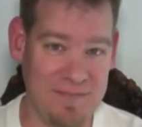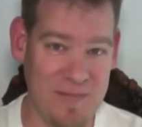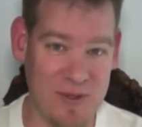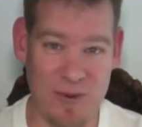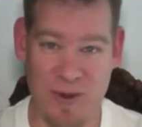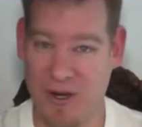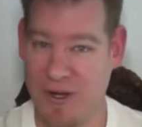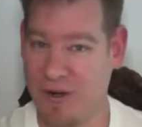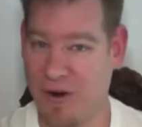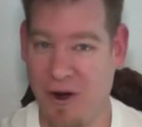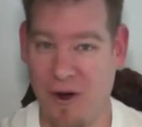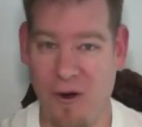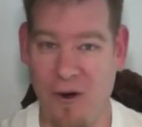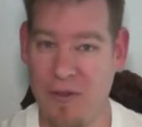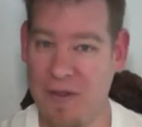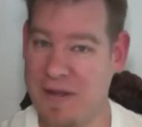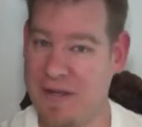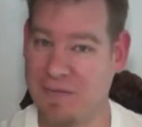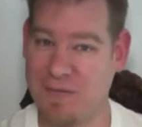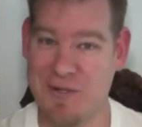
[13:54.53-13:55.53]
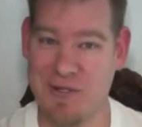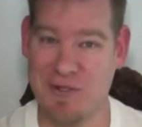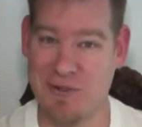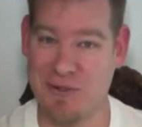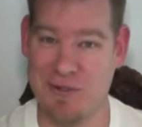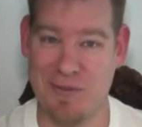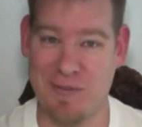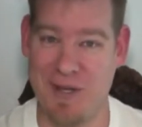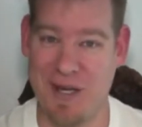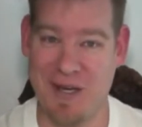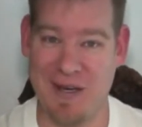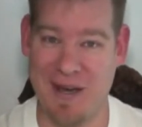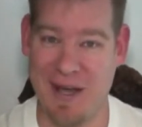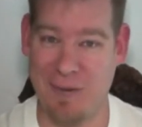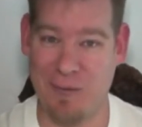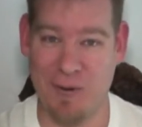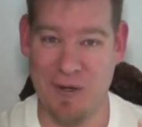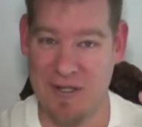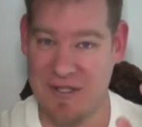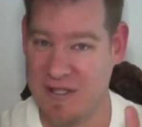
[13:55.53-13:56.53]
We are on all the different social media
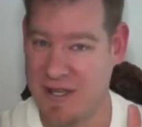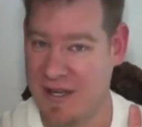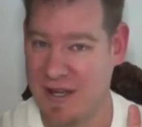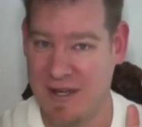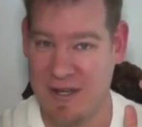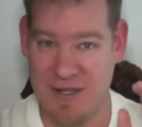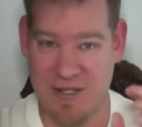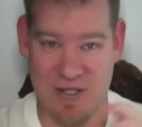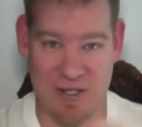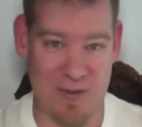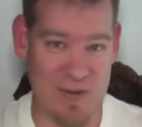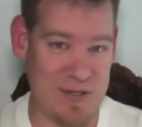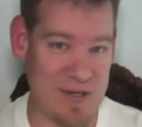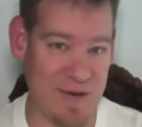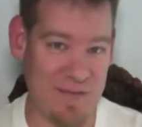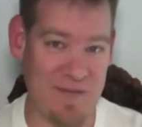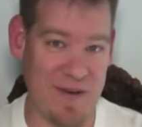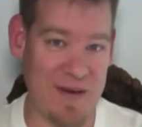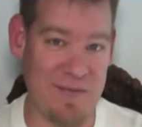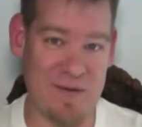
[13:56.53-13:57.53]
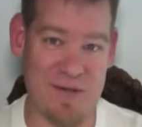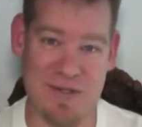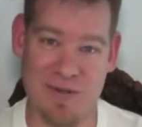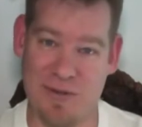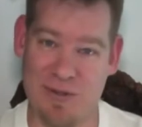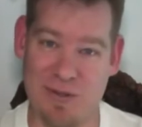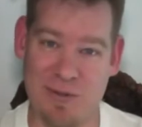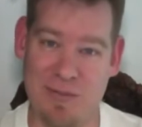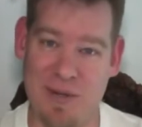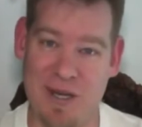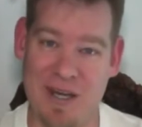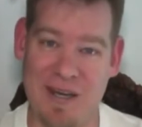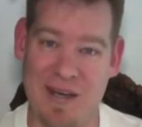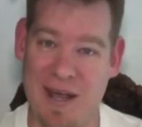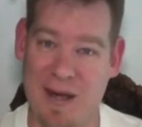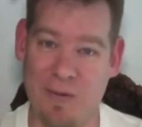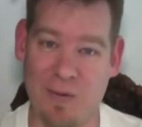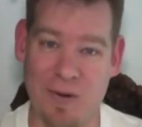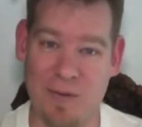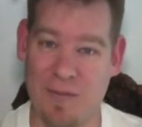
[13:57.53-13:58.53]
networks. Sue is our favorite social media
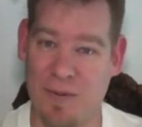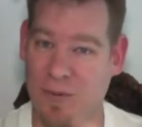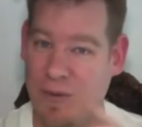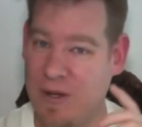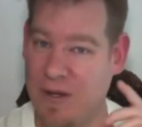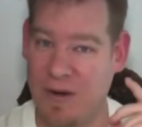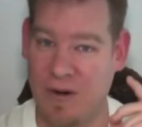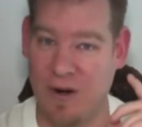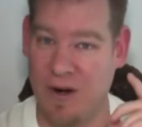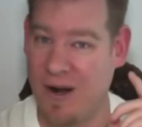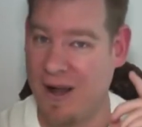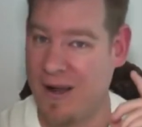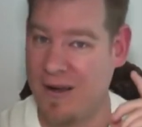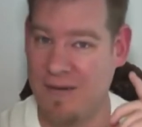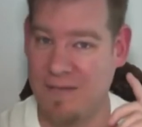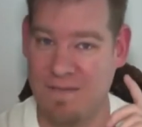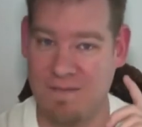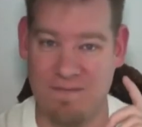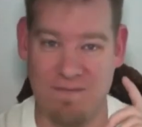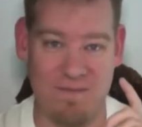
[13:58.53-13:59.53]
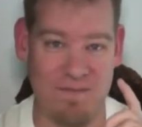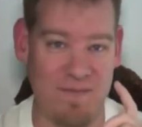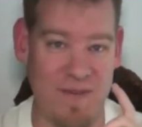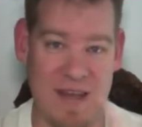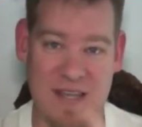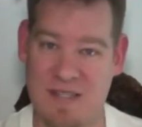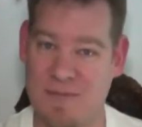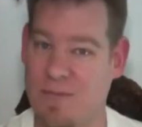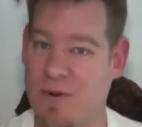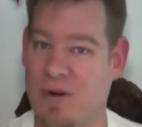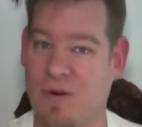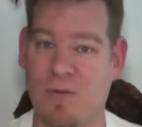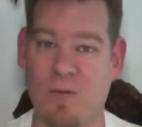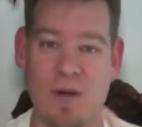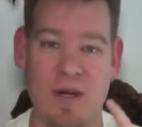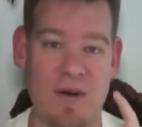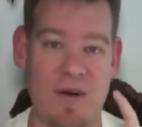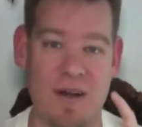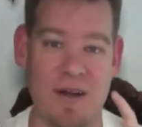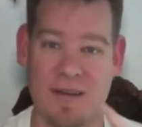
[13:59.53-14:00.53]
network, but we are on Facebook,
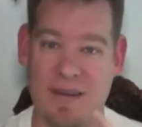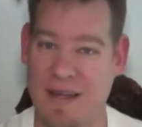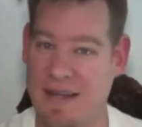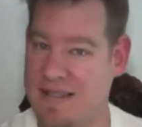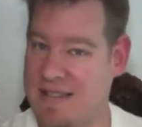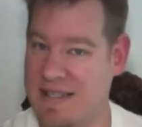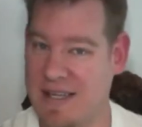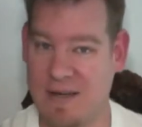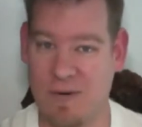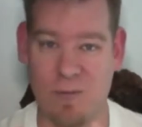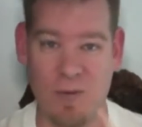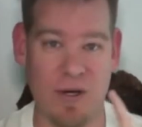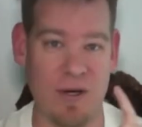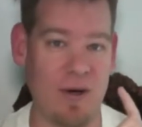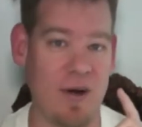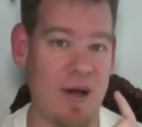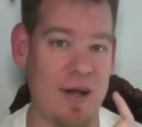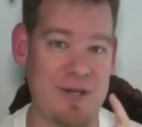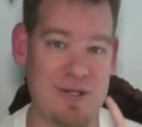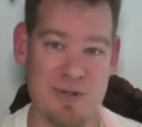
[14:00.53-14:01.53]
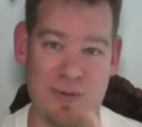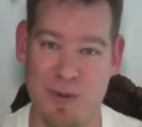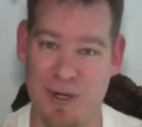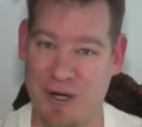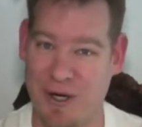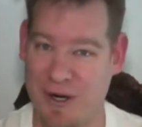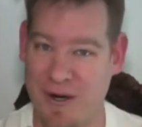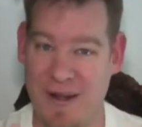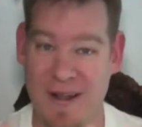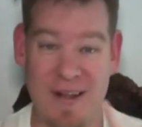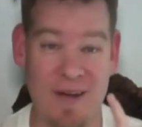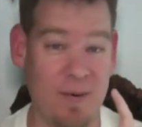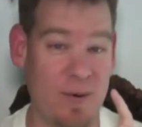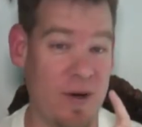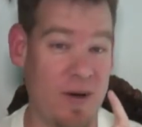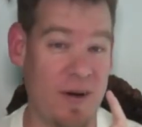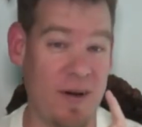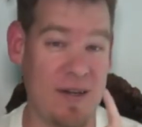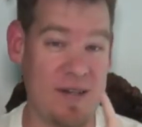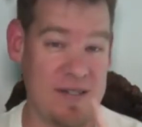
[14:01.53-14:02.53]
we are on LinkedIn, we are on Twitter,
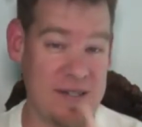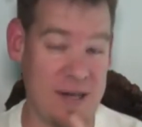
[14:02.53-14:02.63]
we are on